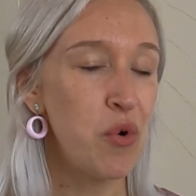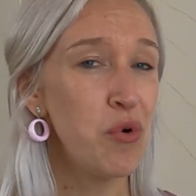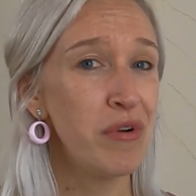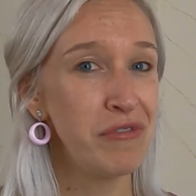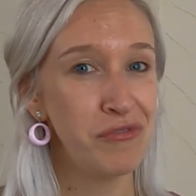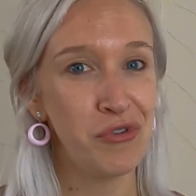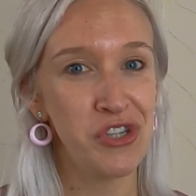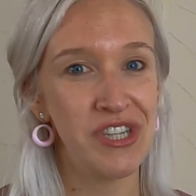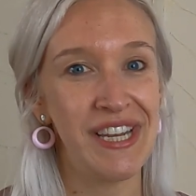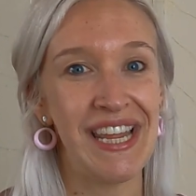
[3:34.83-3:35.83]
or
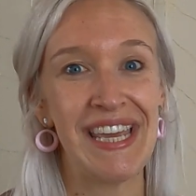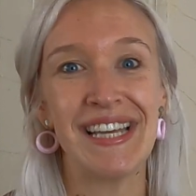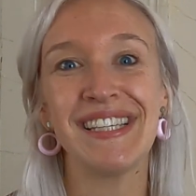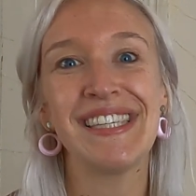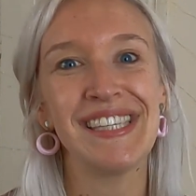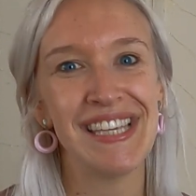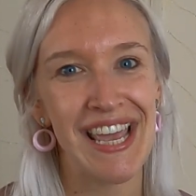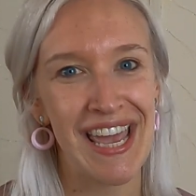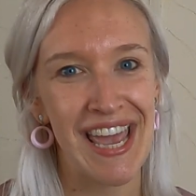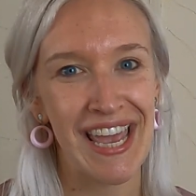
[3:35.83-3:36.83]
unfortunately
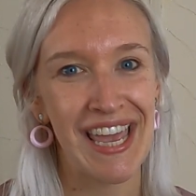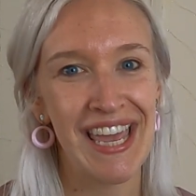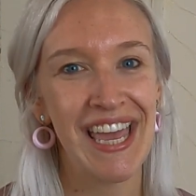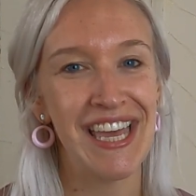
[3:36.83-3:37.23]
singing